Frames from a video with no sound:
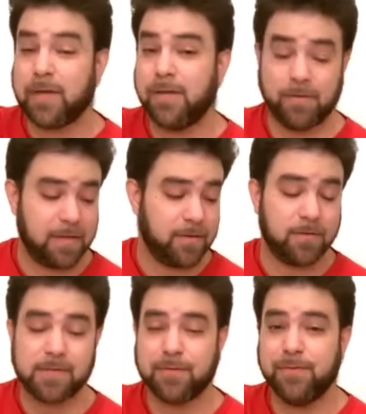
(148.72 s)
Okay, you can
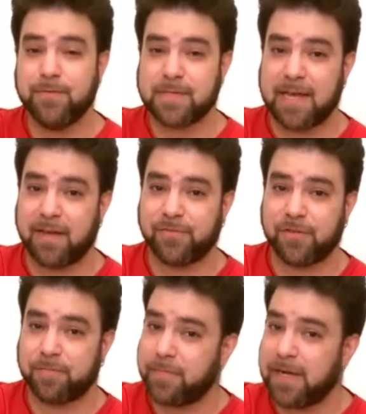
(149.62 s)
also use F
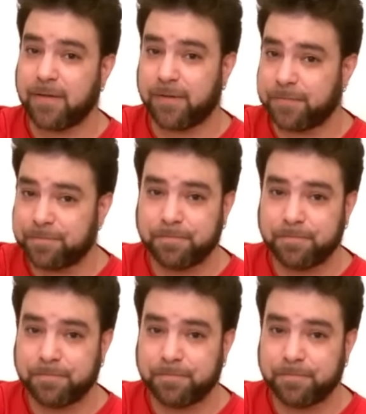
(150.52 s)
sharp minor.